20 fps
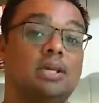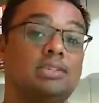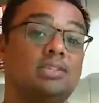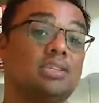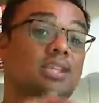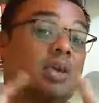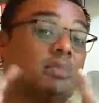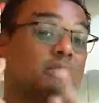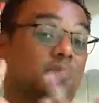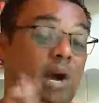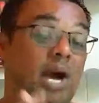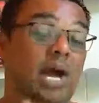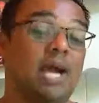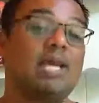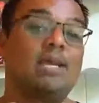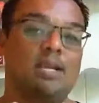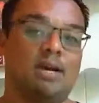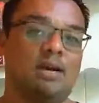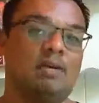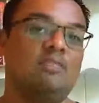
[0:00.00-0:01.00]
Do they pay
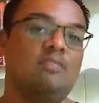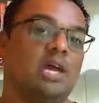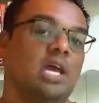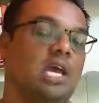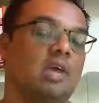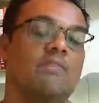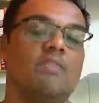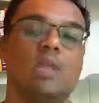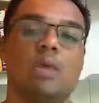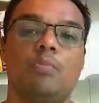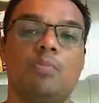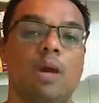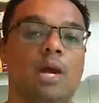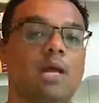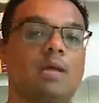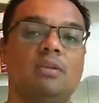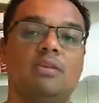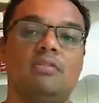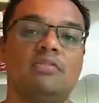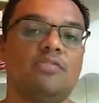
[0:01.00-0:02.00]
enough? If they're
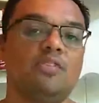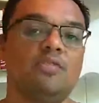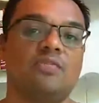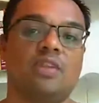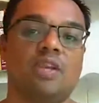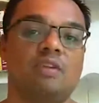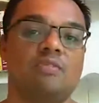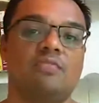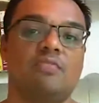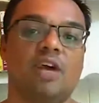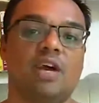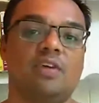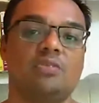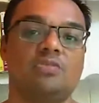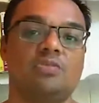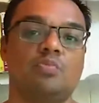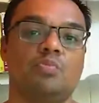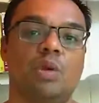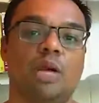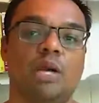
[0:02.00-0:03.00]
paying you
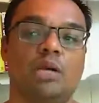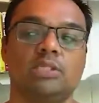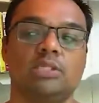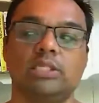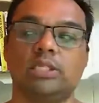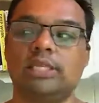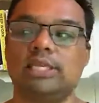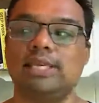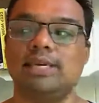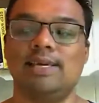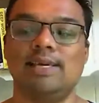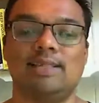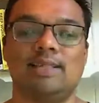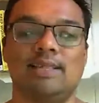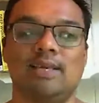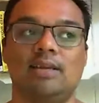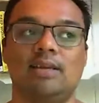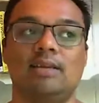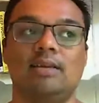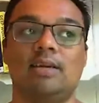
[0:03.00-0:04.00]
£15,000 a year,
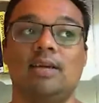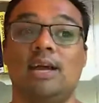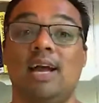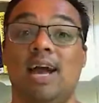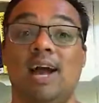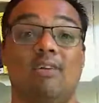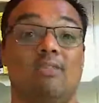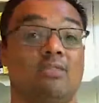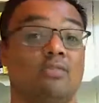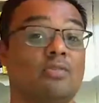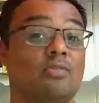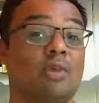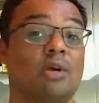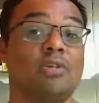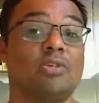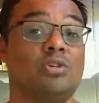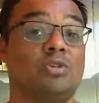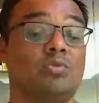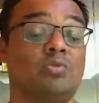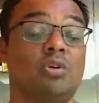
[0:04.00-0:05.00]
then however
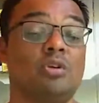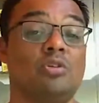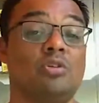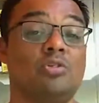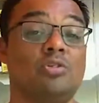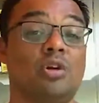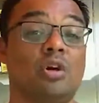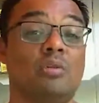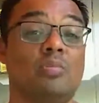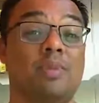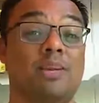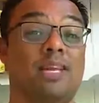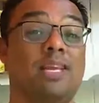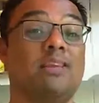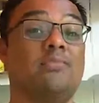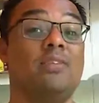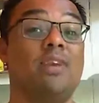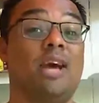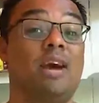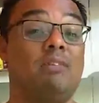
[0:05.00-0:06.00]
much you want a job, and
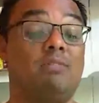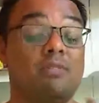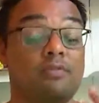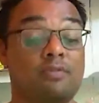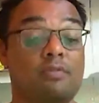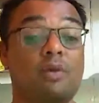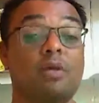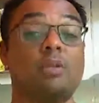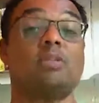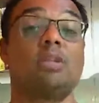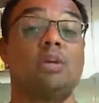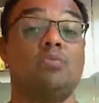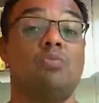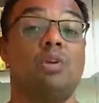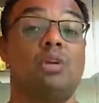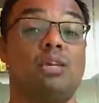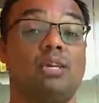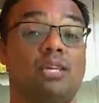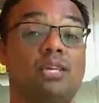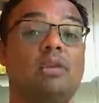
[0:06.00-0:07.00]
even however much they
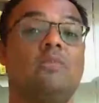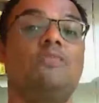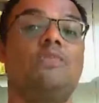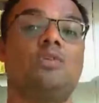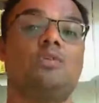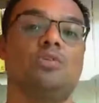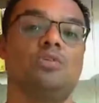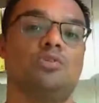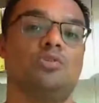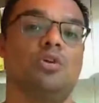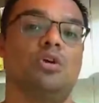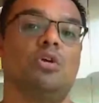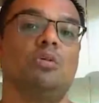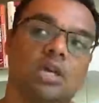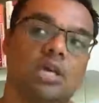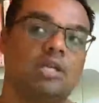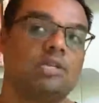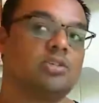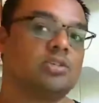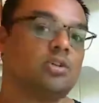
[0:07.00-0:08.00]
want to give you the job,
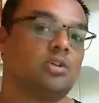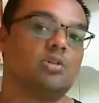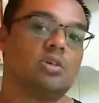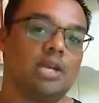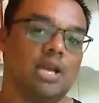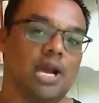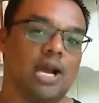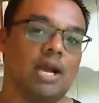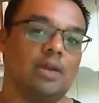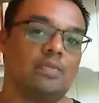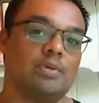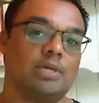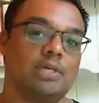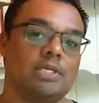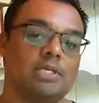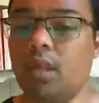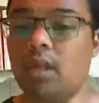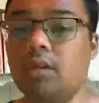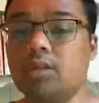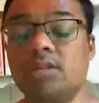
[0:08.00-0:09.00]
it's not going to happen,
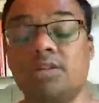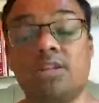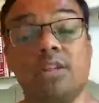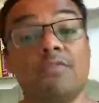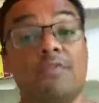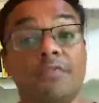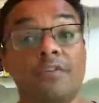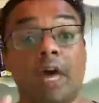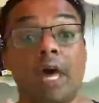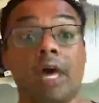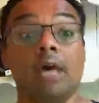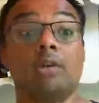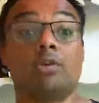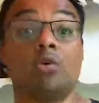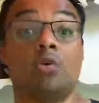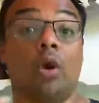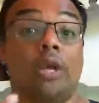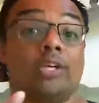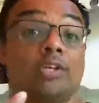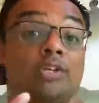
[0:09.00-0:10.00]
is it? So the third
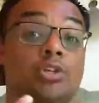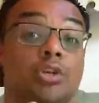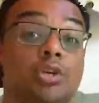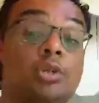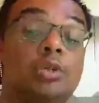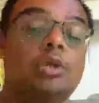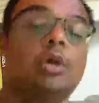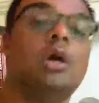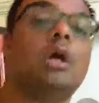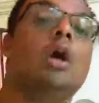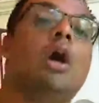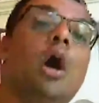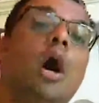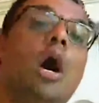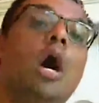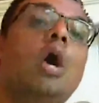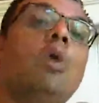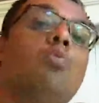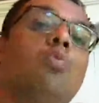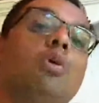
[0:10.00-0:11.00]
question
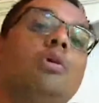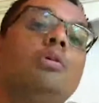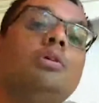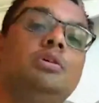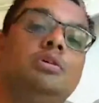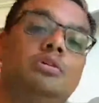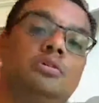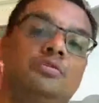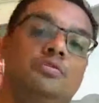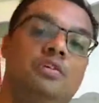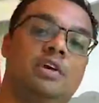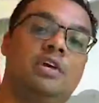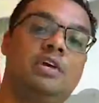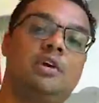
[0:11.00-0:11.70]
I want you to think